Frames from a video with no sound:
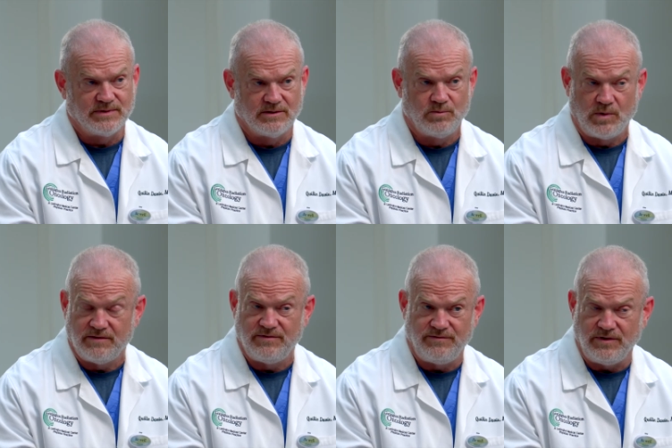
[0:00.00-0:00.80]
we're
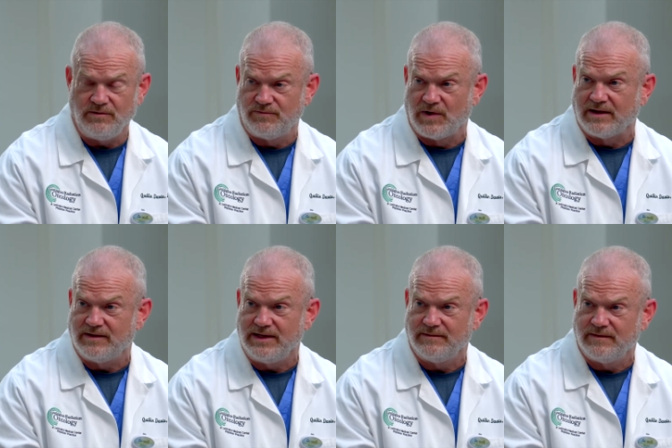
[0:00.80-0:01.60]
one of the few,
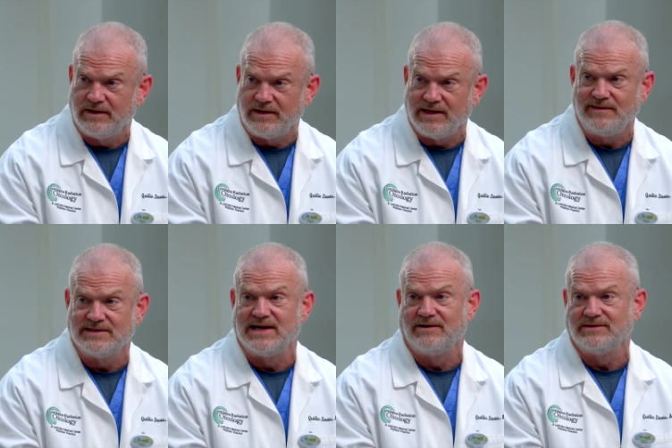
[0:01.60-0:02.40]
frankly, in
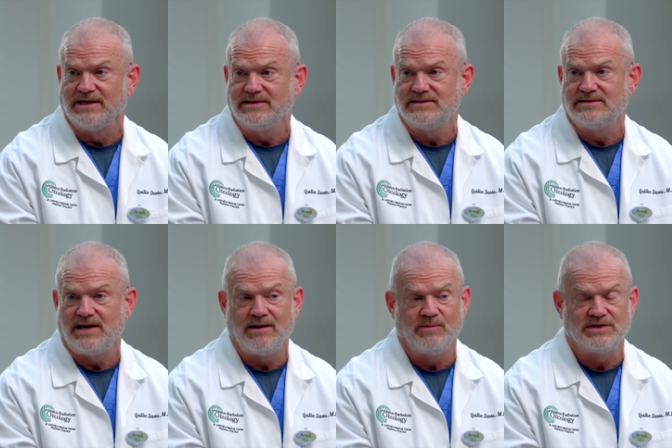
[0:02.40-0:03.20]
the southeast
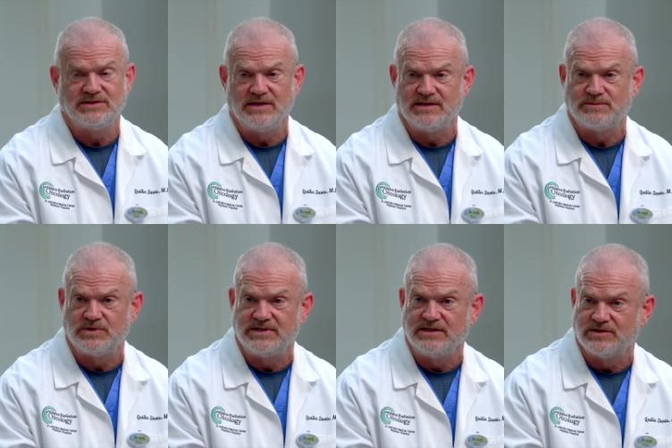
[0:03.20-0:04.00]
at which that this
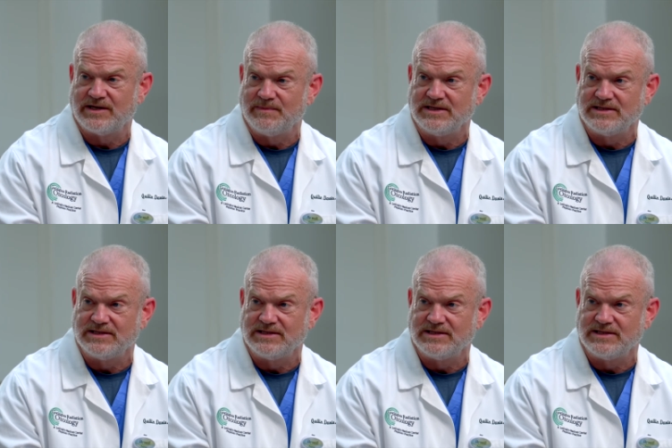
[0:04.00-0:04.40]
procedure can be